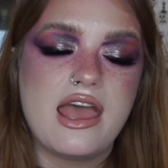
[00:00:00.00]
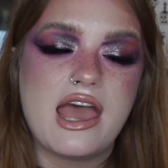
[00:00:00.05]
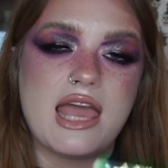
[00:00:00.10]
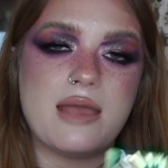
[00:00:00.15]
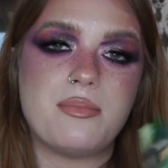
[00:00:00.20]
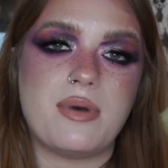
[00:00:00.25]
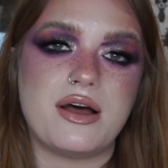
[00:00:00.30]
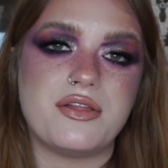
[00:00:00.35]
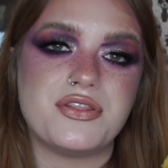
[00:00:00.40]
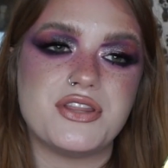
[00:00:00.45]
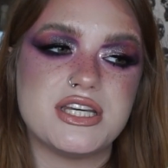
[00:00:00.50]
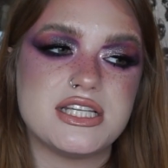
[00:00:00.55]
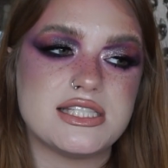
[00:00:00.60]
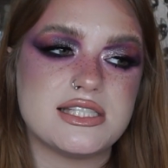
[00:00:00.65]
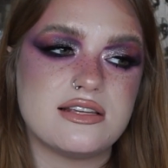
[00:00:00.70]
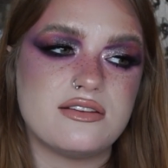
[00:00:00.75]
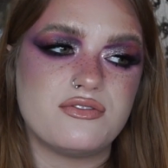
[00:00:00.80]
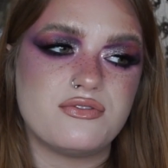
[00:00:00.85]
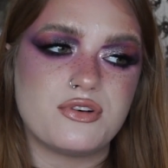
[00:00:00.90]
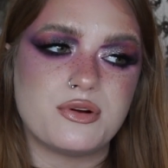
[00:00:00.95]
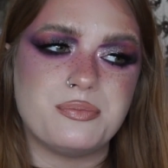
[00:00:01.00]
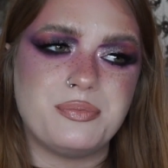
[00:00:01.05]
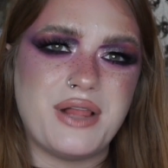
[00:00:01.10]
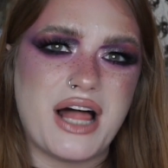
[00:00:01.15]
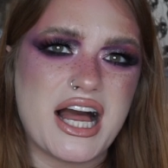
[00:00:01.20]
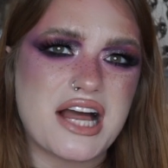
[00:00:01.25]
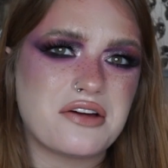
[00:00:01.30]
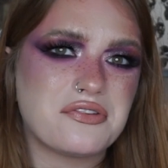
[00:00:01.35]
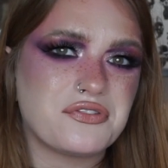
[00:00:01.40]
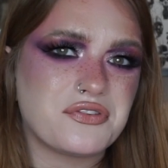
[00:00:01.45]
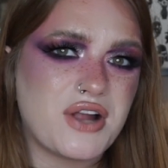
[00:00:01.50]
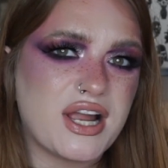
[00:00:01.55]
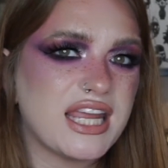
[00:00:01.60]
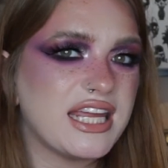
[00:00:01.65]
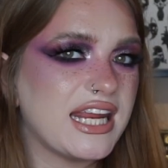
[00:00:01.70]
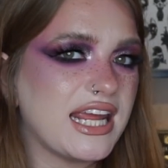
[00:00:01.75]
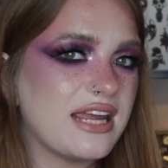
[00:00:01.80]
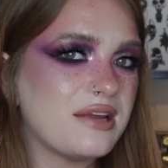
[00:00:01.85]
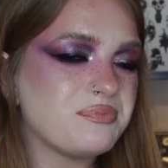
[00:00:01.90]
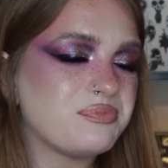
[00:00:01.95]
I bought this for Black
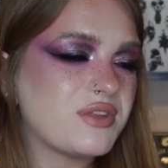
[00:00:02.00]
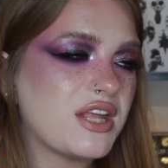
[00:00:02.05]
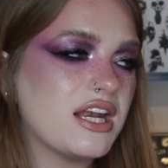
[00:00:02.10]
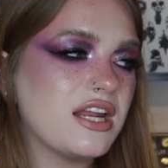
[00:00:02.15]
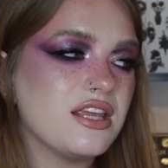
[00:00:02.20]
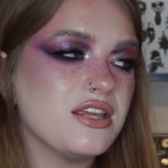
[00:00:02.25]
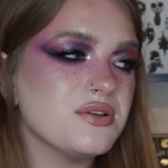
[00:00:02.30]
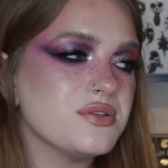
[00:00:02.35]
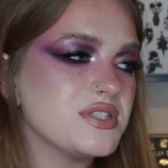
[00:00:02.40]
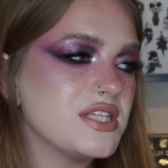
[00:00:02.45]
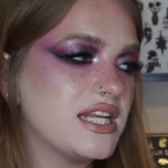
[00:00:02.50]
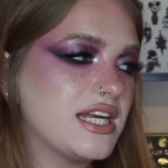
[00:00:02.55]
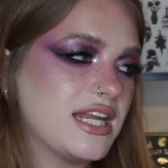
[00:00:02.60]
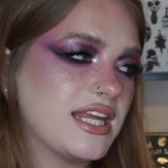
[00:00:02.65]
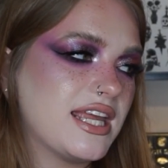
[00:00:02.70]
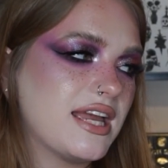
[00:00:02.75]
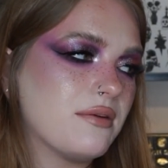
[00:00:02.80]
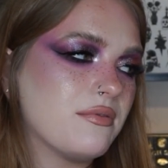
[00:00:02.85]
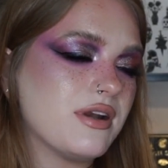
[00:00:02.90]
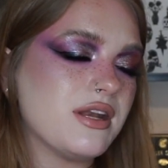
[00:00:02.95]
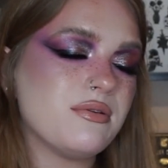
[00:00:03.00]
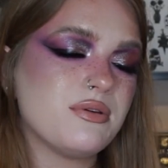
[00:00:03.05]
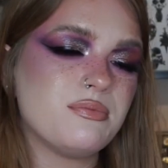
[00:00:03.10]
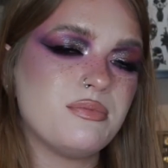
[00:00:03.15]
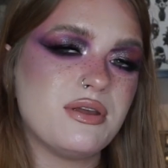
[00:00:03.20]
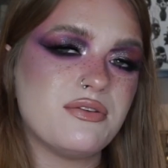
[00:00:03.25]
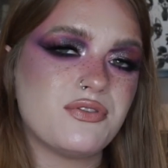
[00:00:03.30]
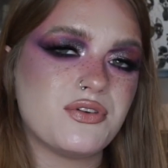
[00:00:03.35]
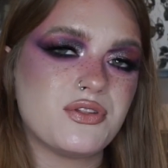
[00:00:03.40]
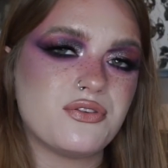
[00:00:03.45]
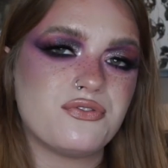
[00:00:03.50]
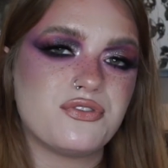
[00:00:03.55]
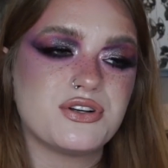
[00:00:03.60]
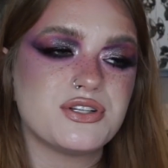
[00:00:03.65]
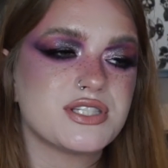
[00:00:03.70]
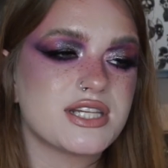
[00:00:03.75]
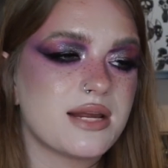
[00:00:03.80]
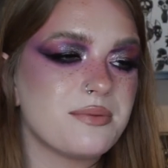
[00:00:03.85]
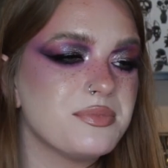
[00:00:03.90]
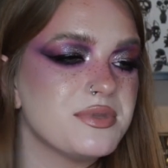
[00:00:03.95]
Friday and I used it in the Get Ready With Me for the
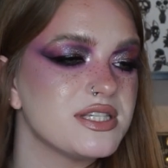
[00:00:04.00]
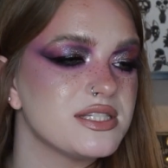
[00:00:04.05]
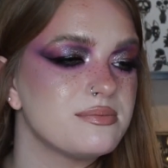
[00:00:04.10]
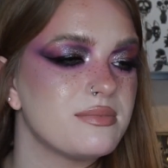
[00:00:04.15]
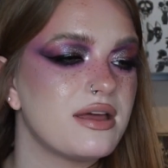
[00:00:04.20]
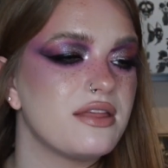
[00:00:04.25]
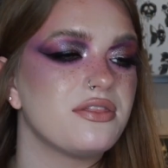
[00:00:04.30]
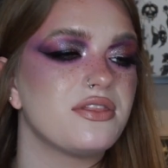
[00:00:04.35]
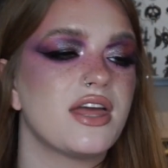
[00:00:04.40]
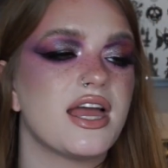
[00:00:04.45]
first time this month.